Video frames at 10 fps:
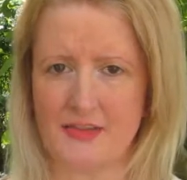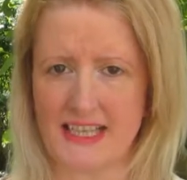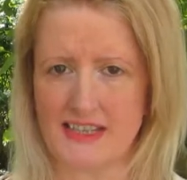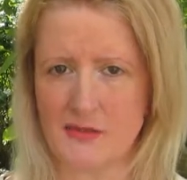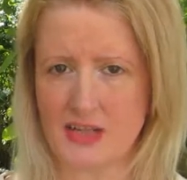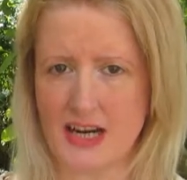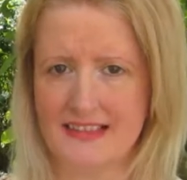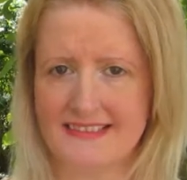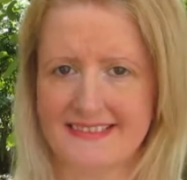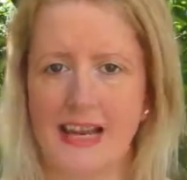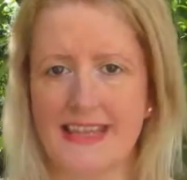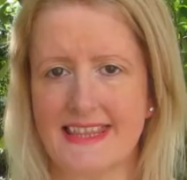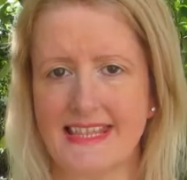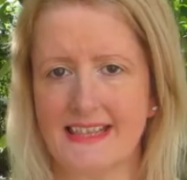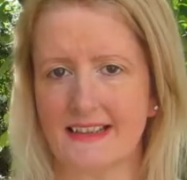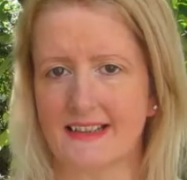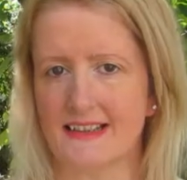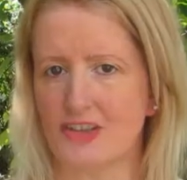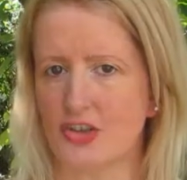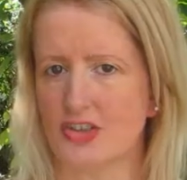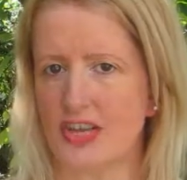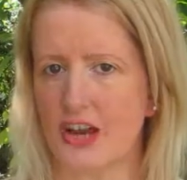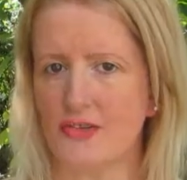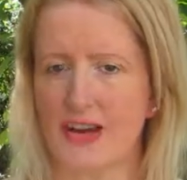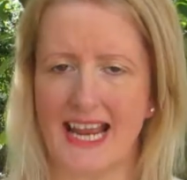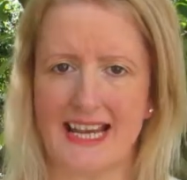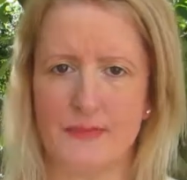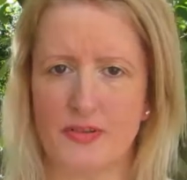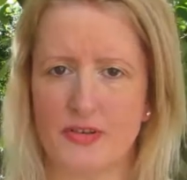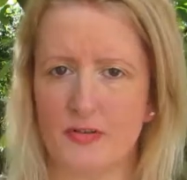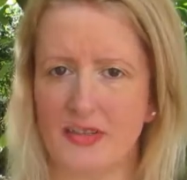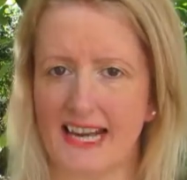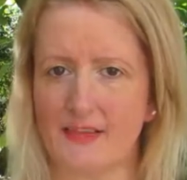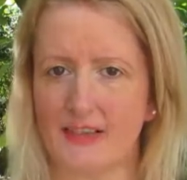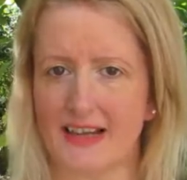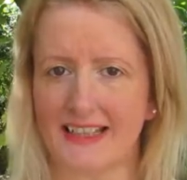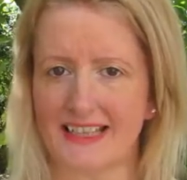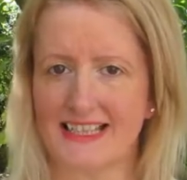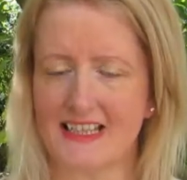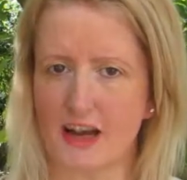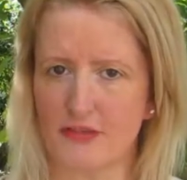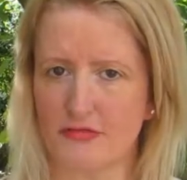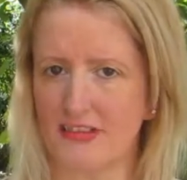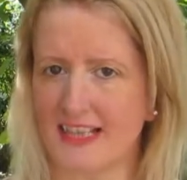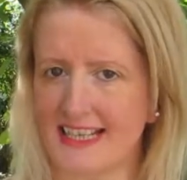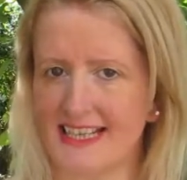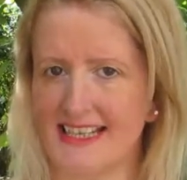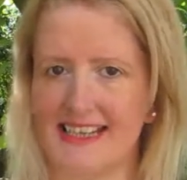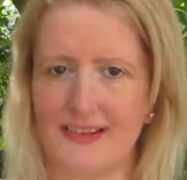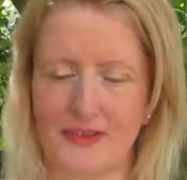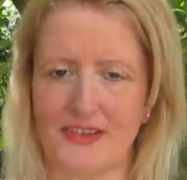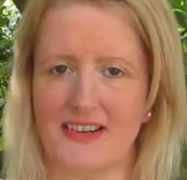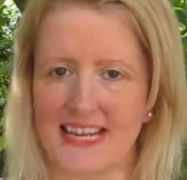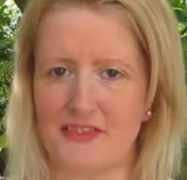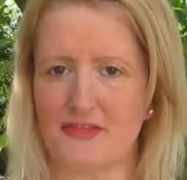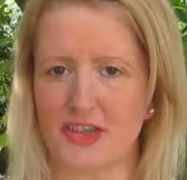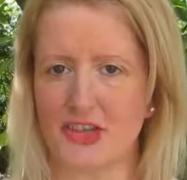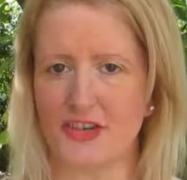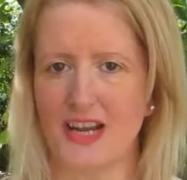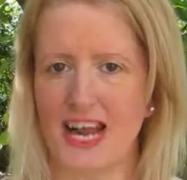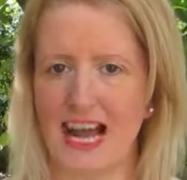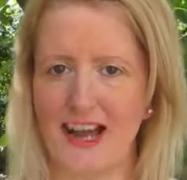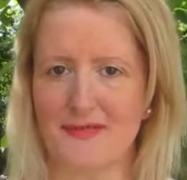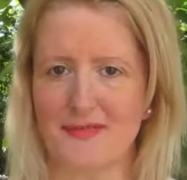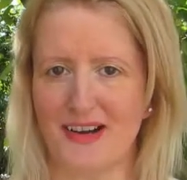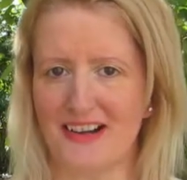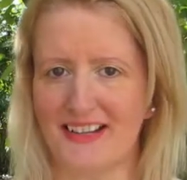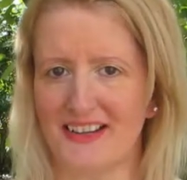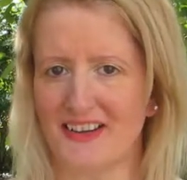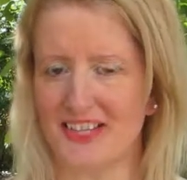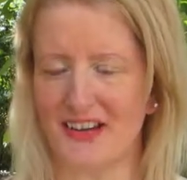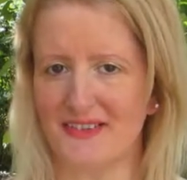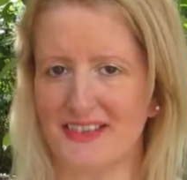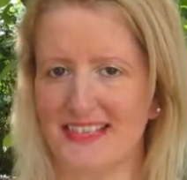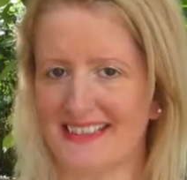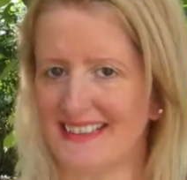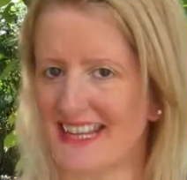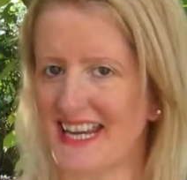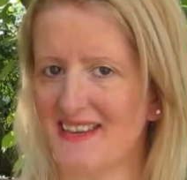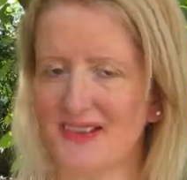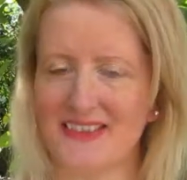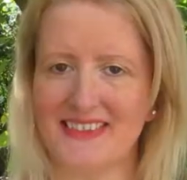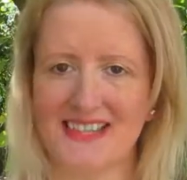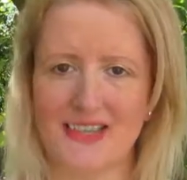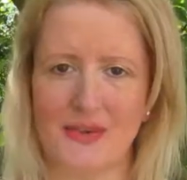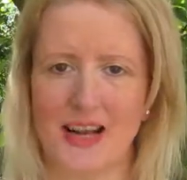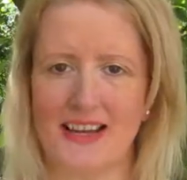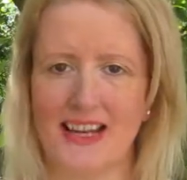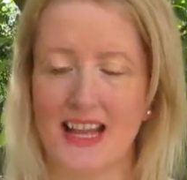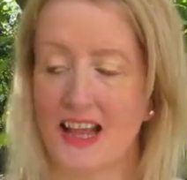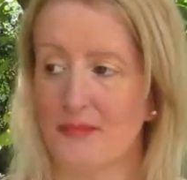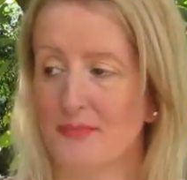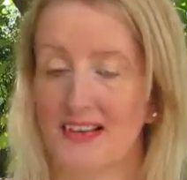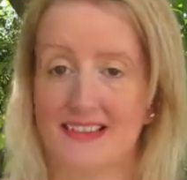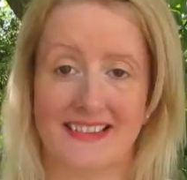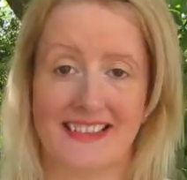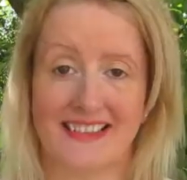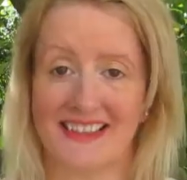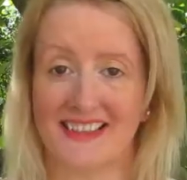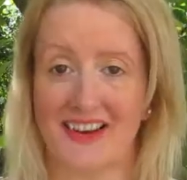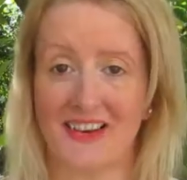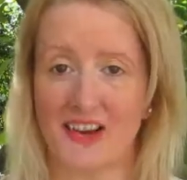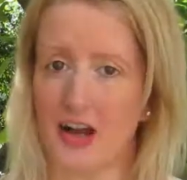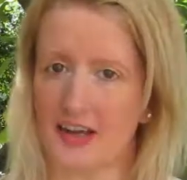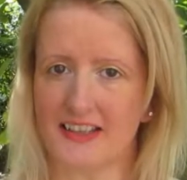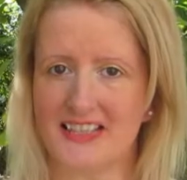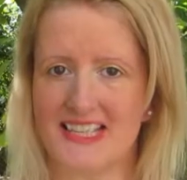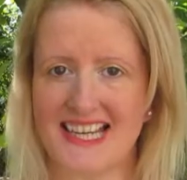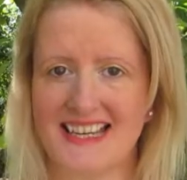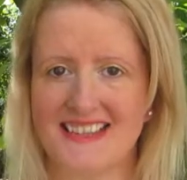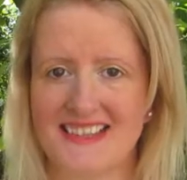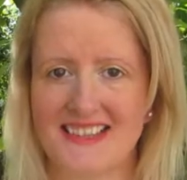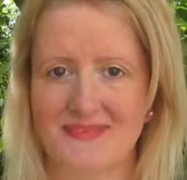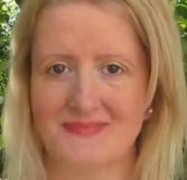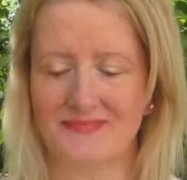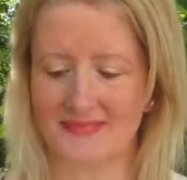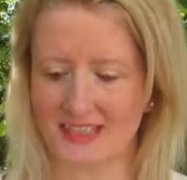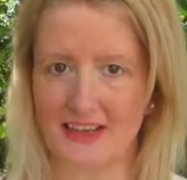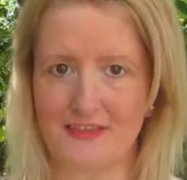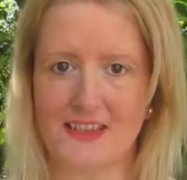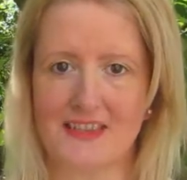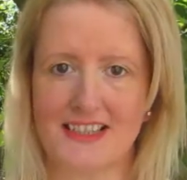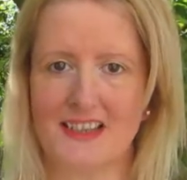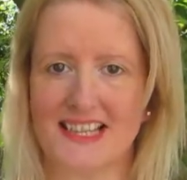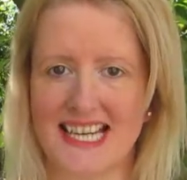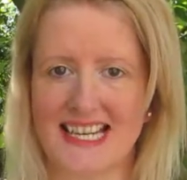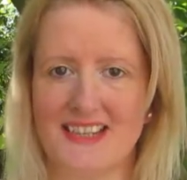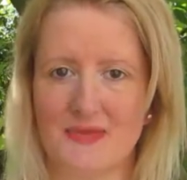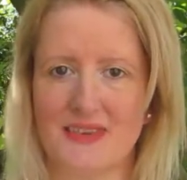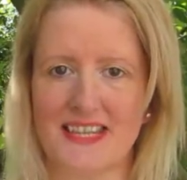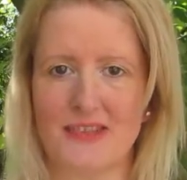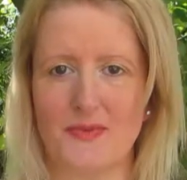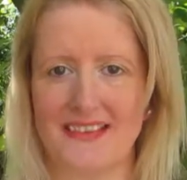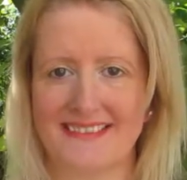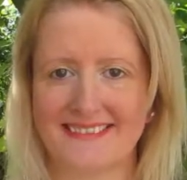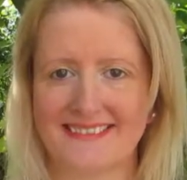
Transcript: of kilter. I think to sew a beautiful gown like this, I really will have to up my sewing game on this one. But, you know, I like a challenge. Yeah, I've definitely got a challenge with this one.